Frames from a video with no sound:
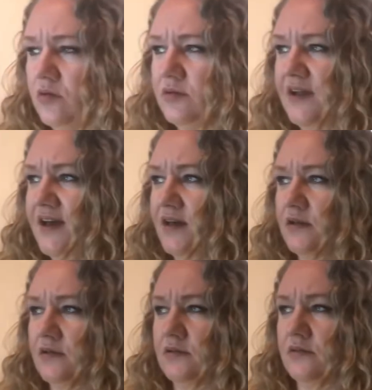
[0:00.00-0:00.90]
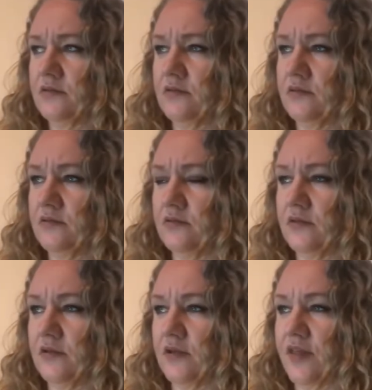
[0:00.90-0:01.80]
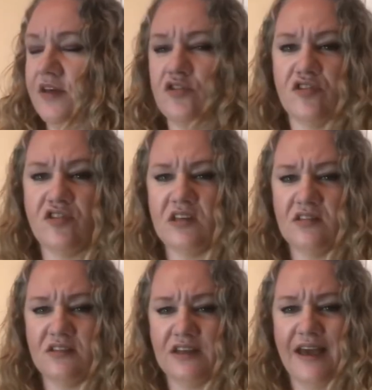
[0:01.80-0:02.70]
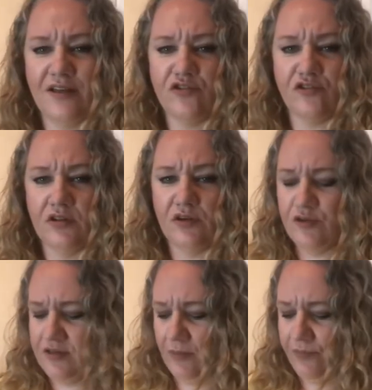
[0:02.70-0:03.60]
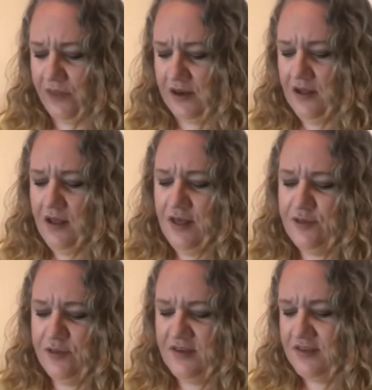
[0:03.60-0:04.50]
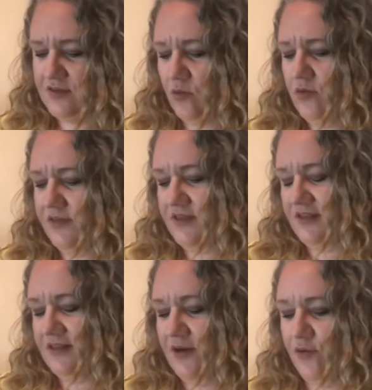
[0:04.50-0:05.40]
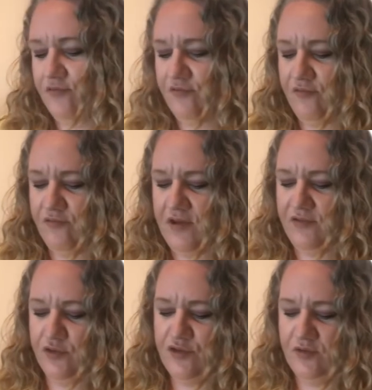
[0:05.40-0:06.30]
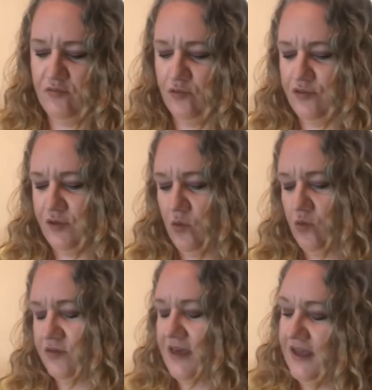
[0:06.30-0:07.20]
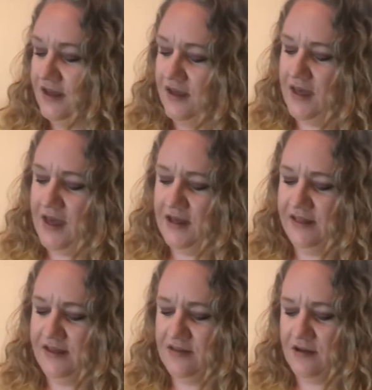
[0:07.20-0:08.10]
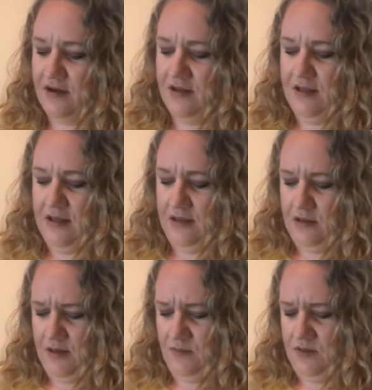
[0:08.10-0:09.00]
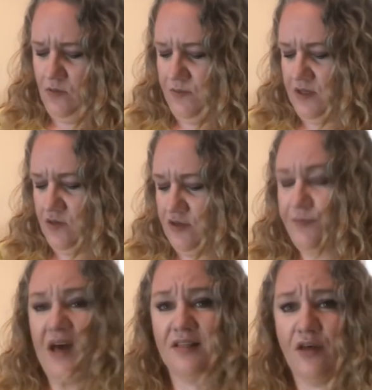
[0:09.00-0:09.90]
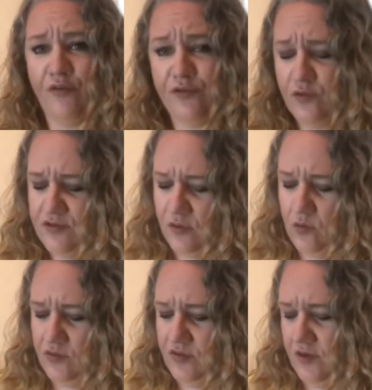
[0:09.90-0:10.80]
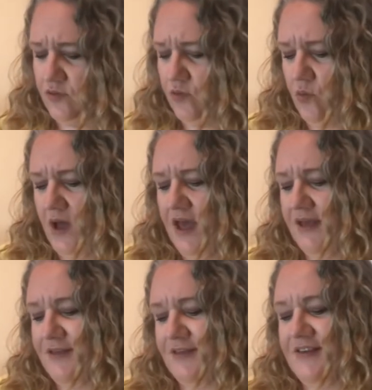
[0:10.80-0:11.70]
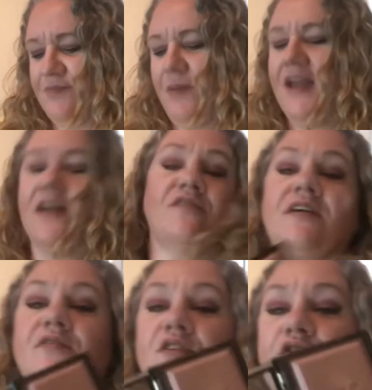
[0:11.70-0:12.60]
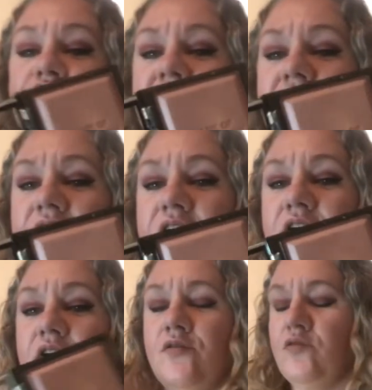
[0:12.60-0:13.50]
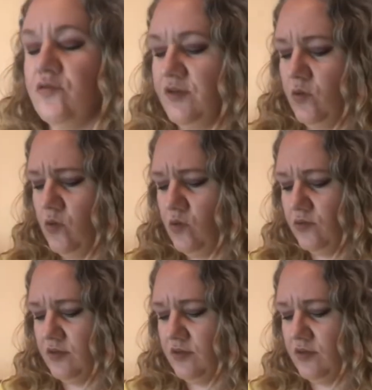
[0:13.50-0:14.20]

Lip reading: Nat, I think she's changed it to Natural or something. So this is, oh, this is a little Revolution rose gold ingot highlighter. It's not been used, but I love rose gold, so I don't know why. So it says Bank of Revolution, rose gold.